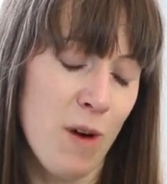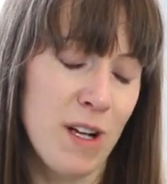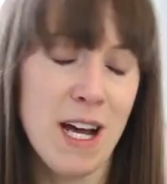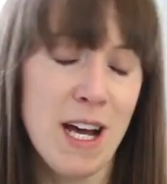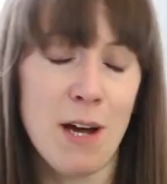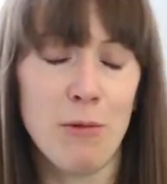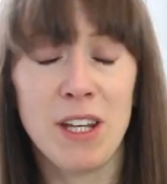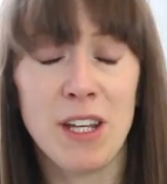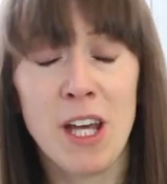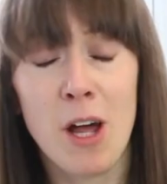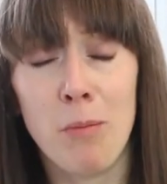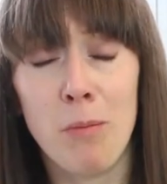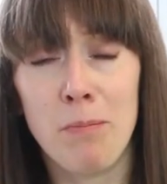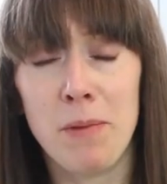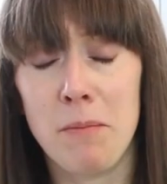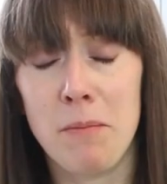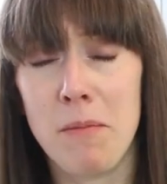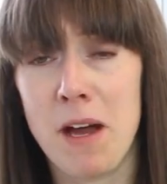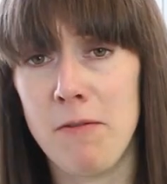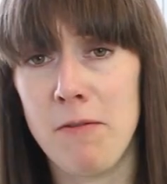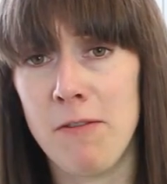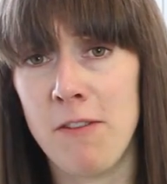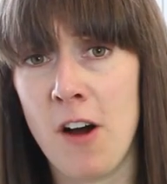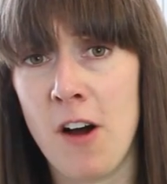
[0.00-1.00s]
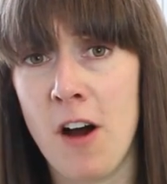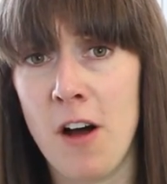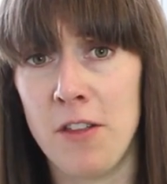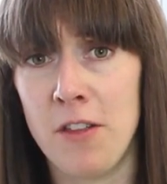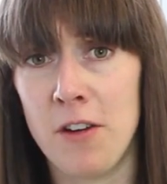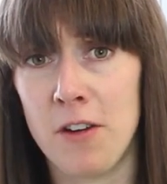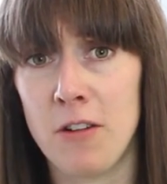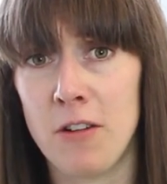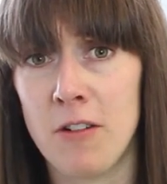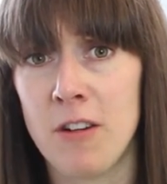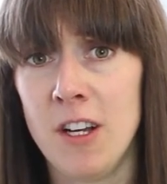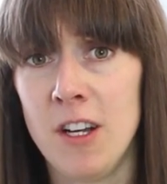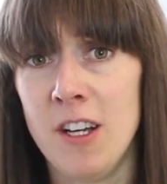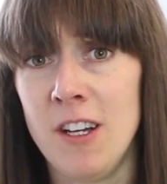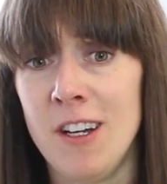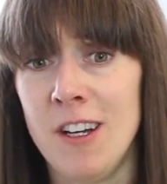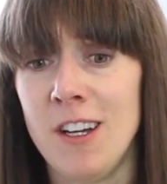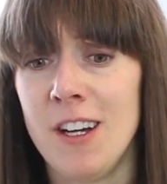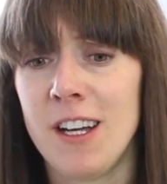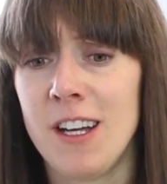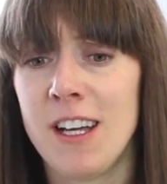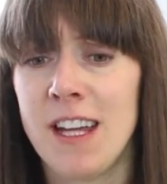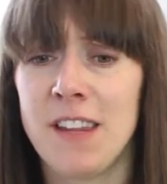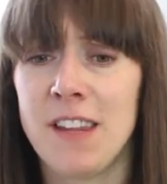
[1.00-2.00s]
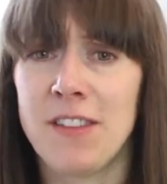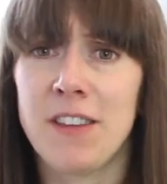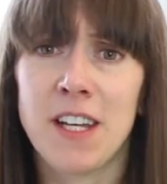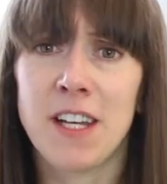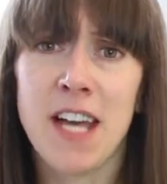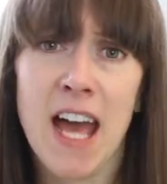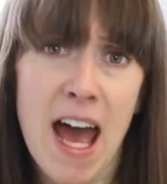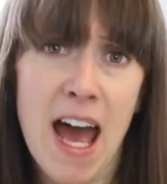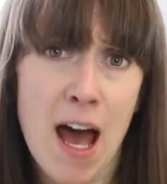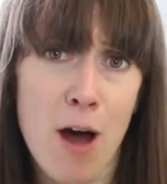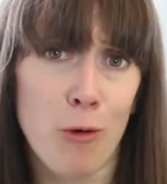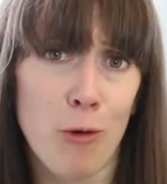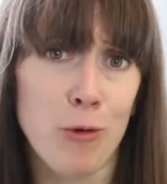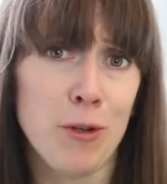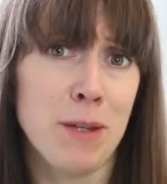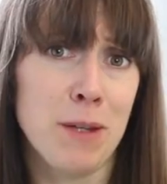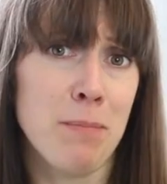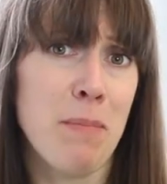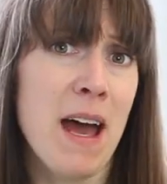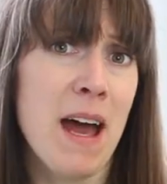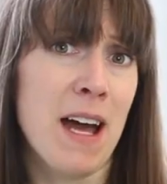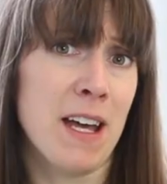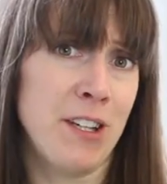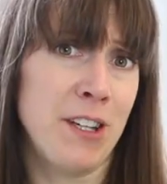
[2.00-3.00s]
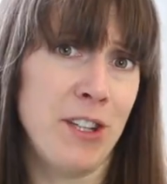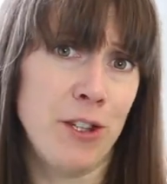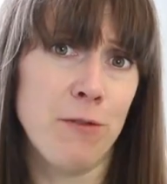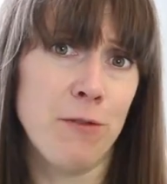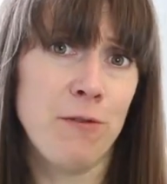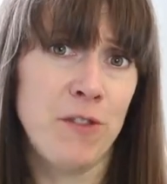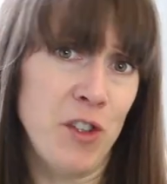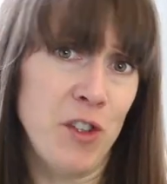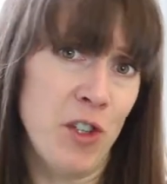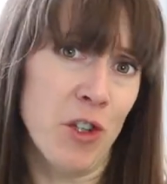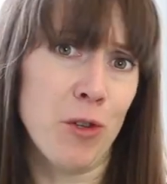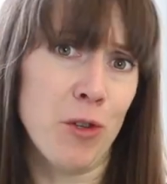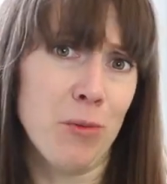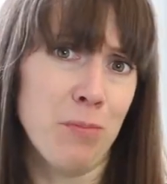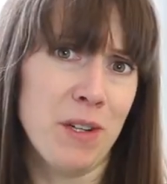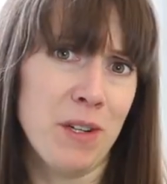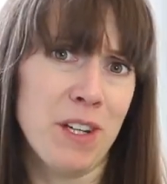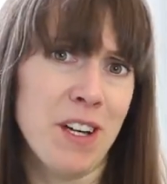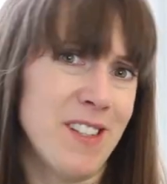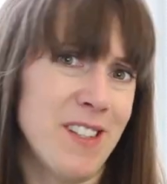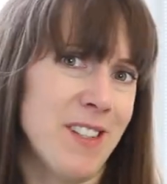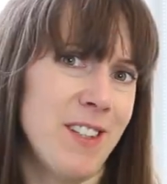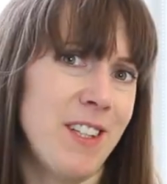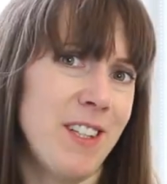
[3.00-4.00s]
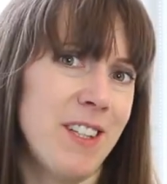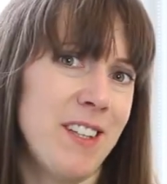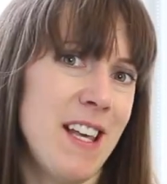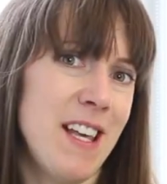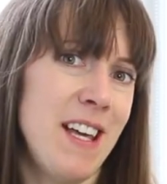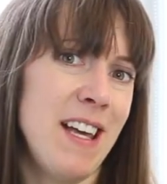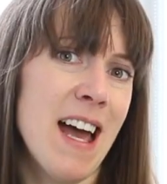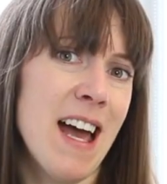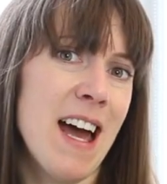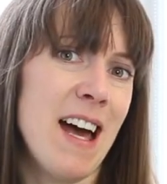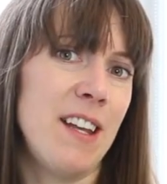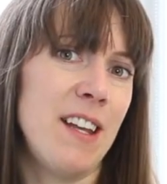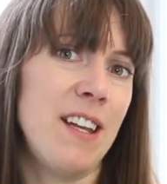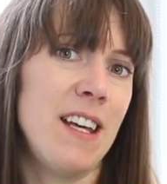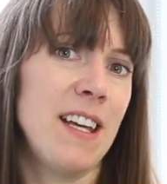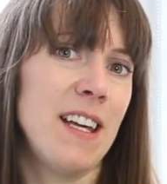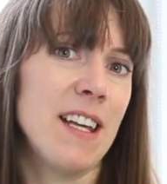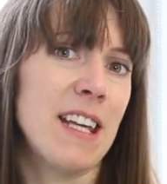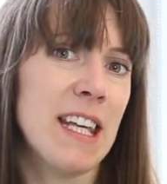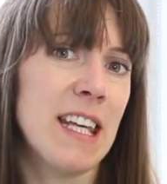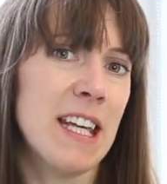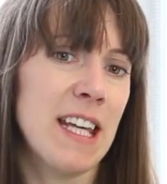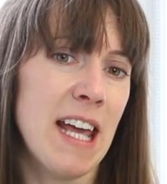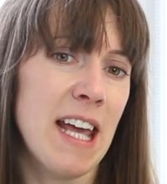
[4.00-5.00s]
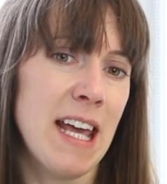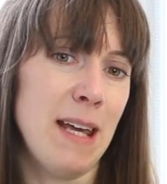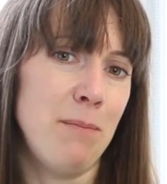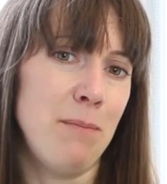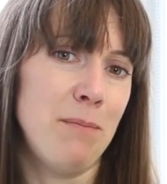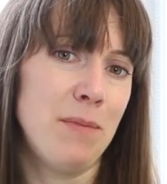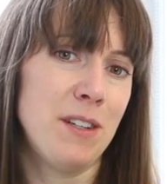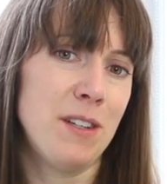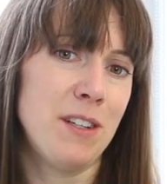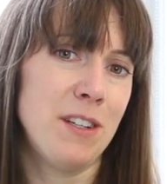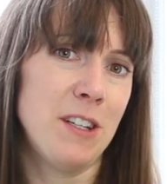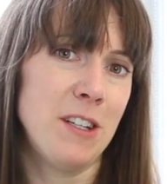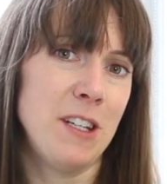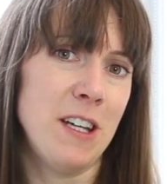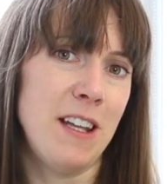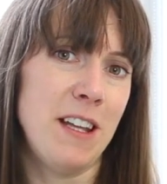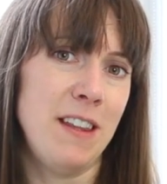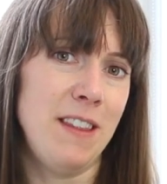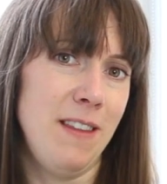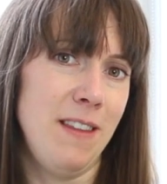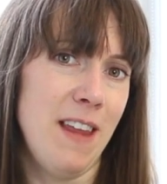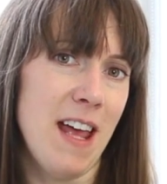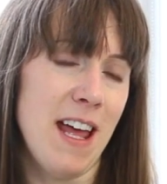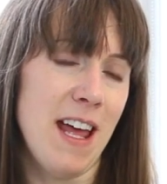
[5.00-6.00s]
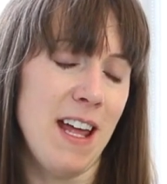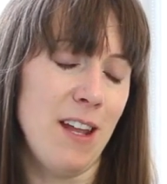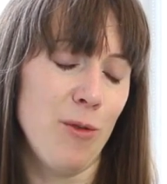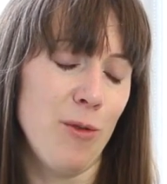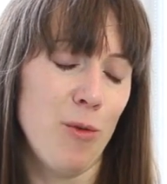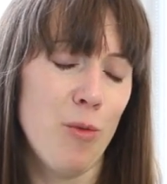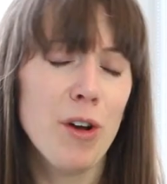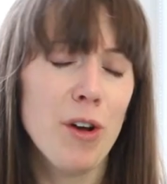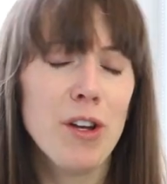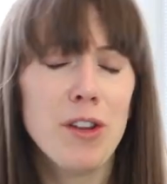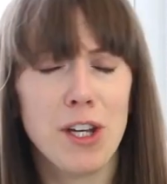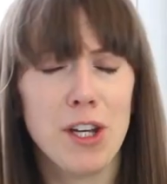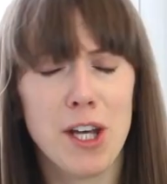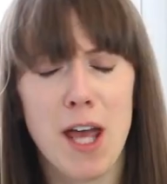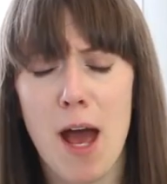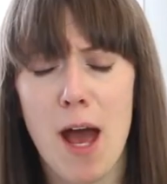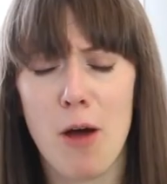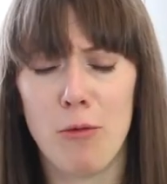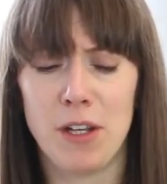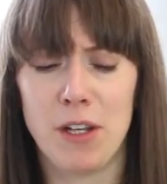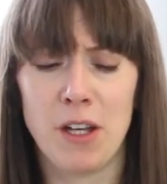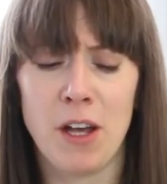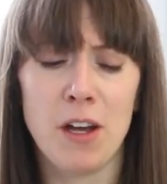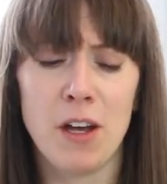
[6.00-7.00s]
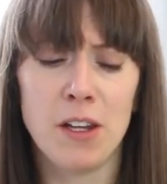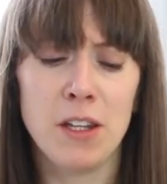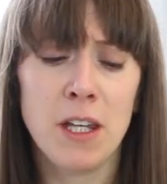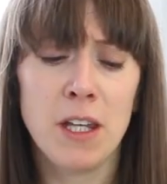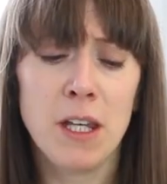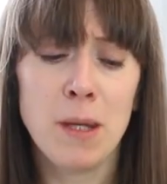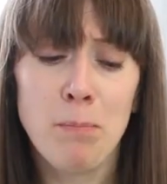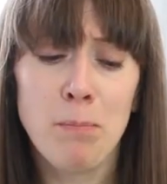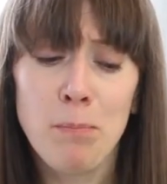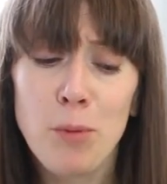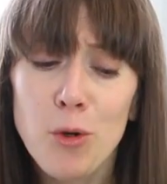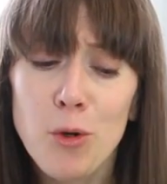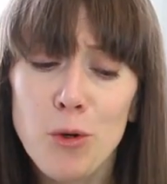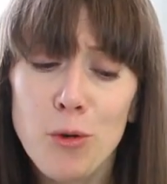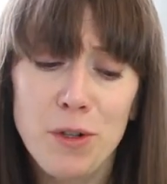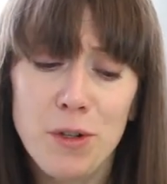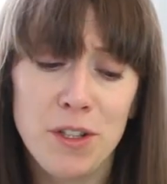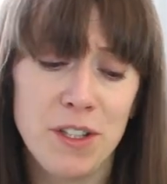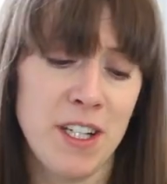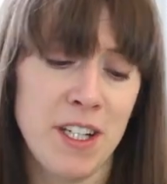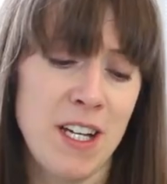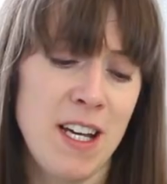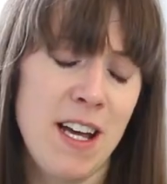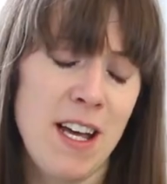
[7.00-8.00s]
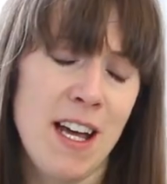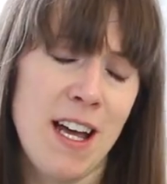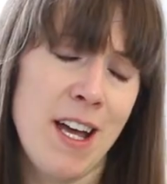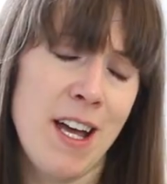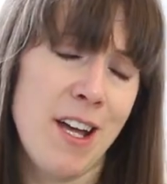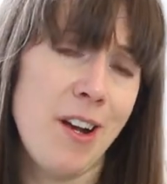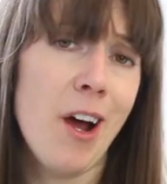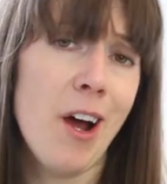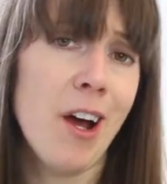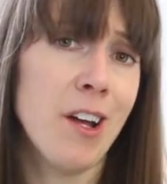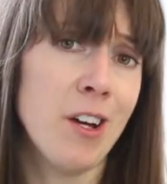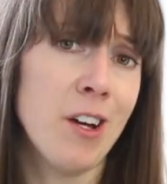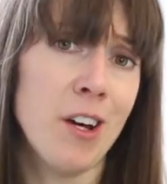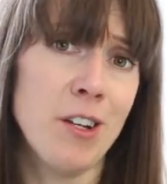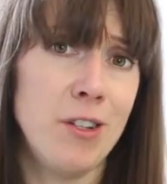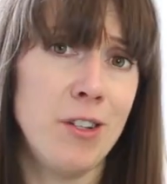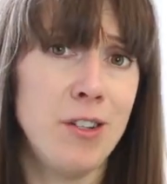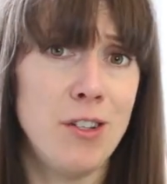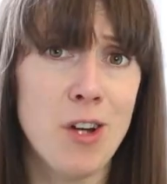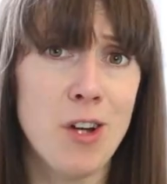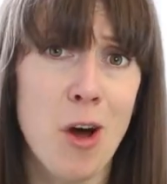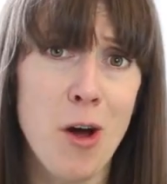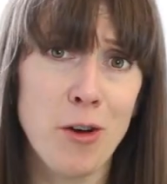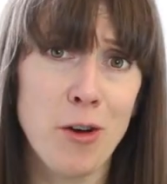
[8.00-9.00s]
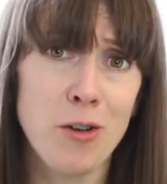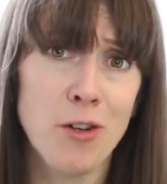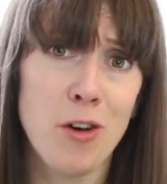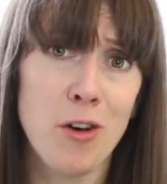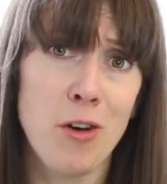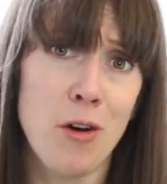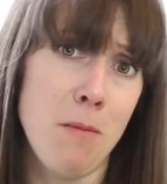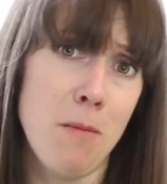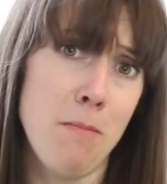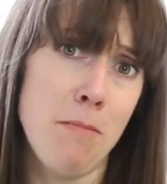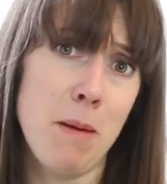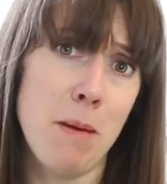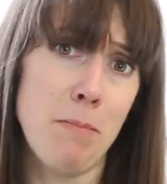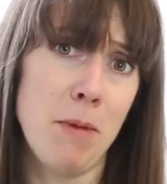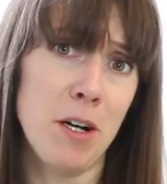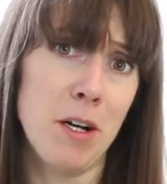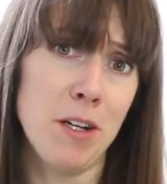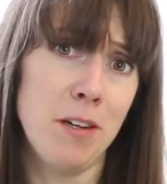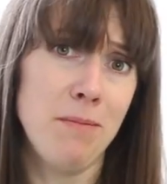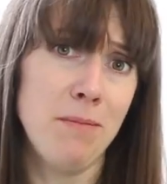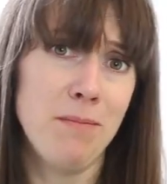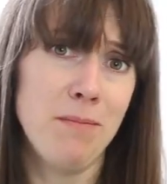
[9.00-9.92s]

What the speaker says: when I was helping my father get the cows back in the field because they had escaped. And then one of the cows got spooked and I got knocked on my butt.